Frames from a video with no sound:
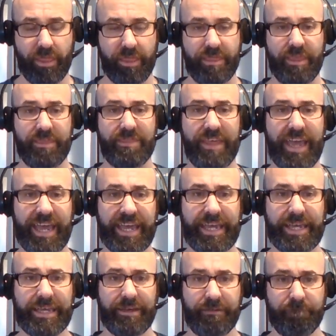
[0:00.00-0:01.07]
that
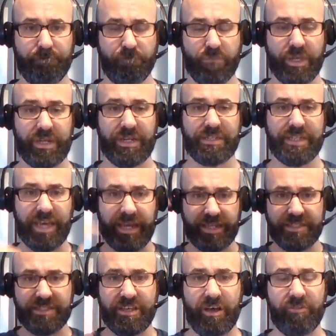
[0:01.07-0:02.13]
they can attain
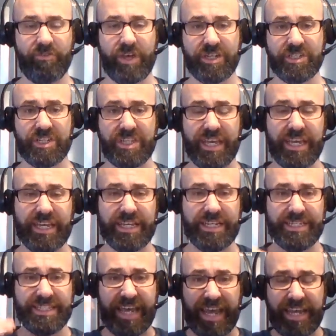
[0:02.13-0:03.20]
salvation. They can
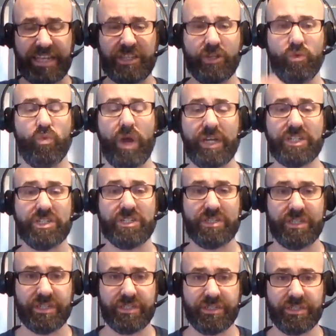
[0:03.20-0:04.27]
attain the
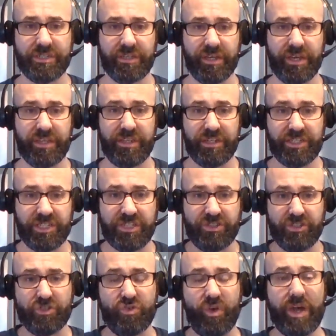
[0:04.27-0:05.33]
righteousness that
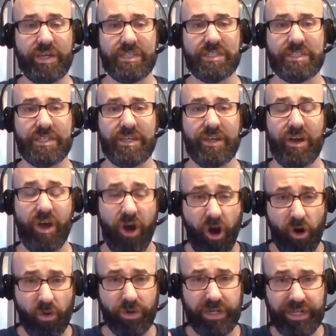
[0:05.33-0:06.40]
Jesus Christ
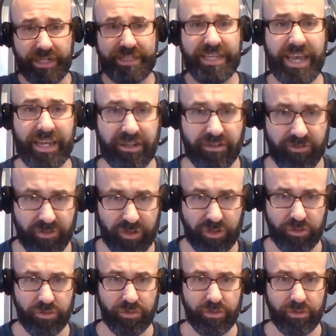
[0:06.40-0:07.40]
already attained for you.